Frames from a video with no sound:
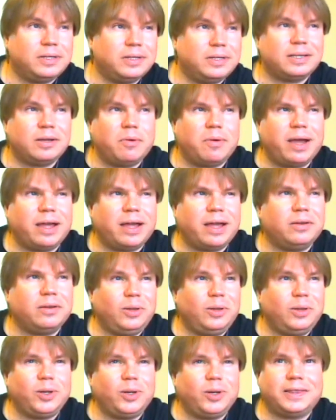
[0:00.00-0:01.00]
Just go out
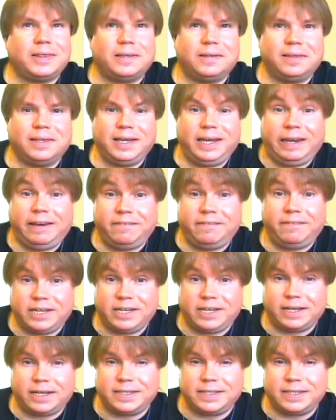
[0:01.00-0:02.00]
and look at the leaves.
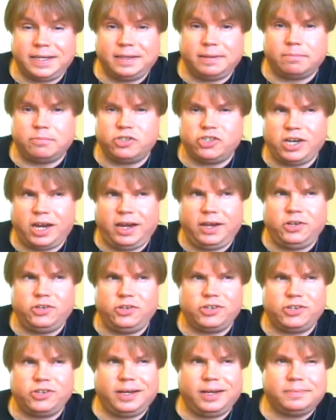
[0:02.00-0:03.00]
You can see them
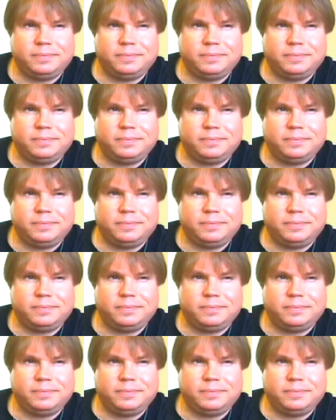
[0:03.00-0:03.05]
changing.